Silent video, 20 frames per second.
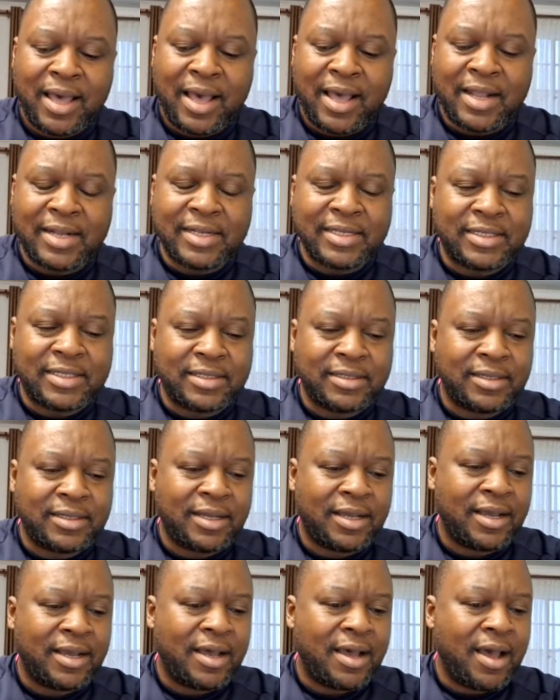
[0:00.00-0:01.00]
And
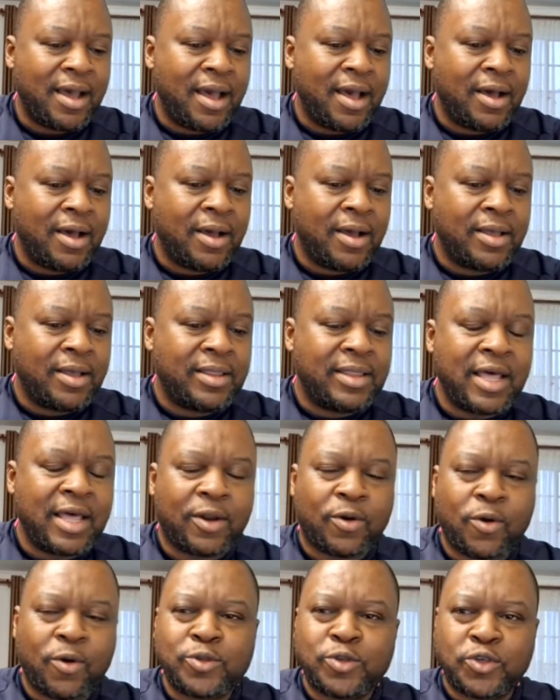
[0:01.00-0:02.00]

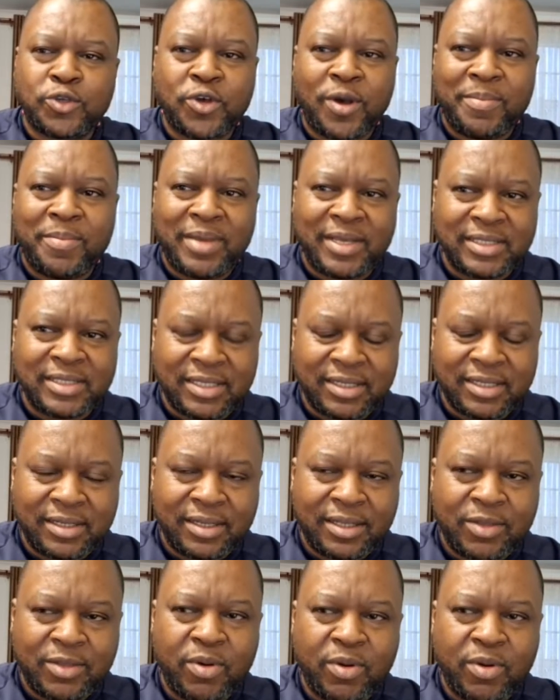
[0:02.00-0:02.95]
the roads were so amazing.